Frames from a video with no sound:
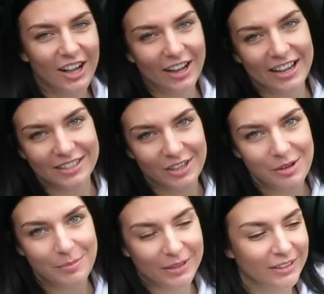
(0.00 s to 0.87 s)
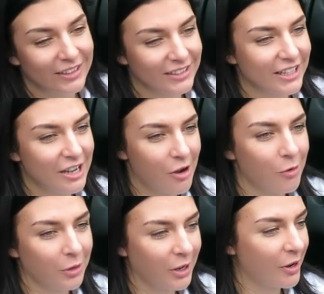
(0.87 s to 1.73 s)
Okay, so because the
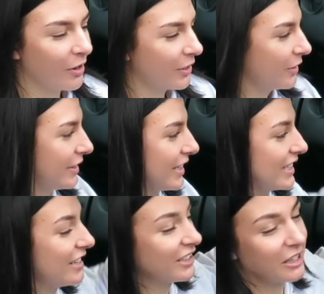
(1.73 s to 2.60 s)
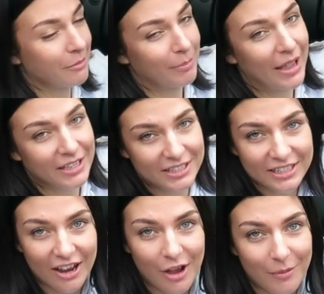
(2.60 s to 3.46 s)
audio I don't think sounded the
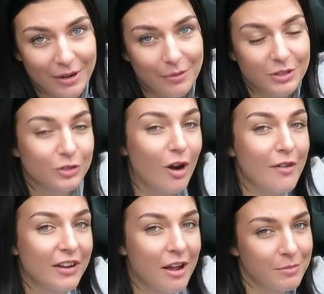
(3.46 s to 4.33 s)
best when I was driving it,